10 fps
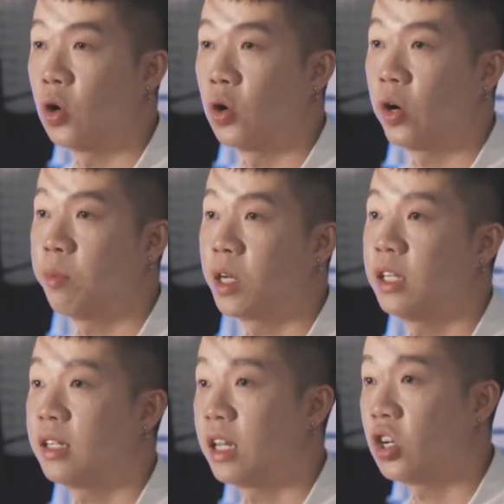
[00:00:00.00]
or
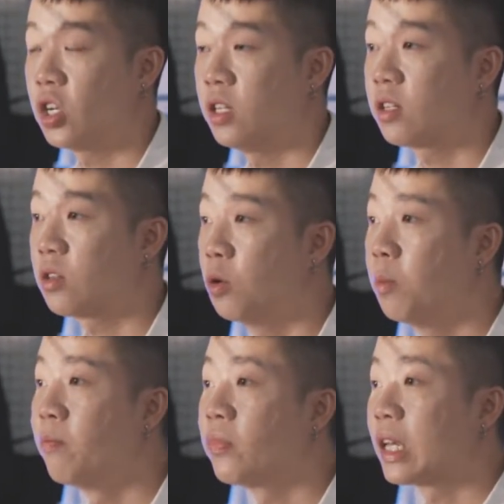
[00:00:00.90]
MRT stations.
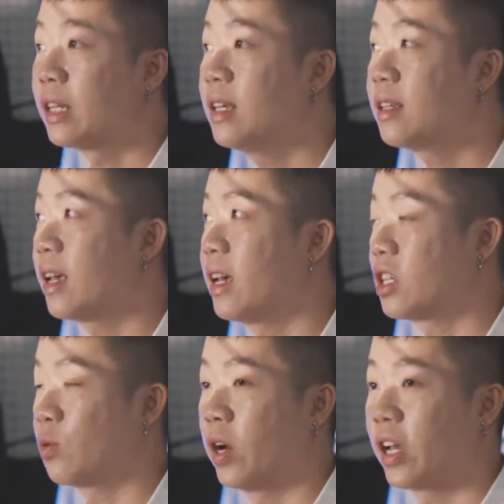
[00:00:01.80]
So these
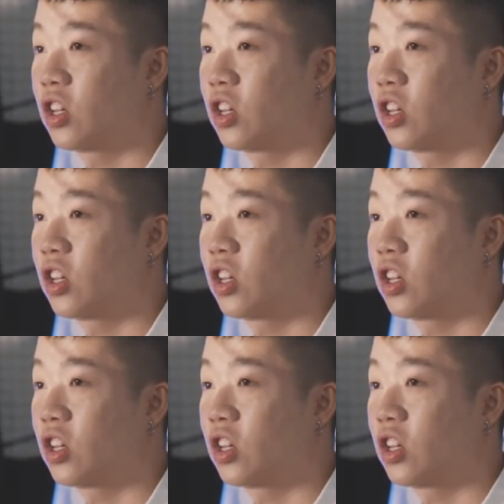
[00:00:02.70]
ads will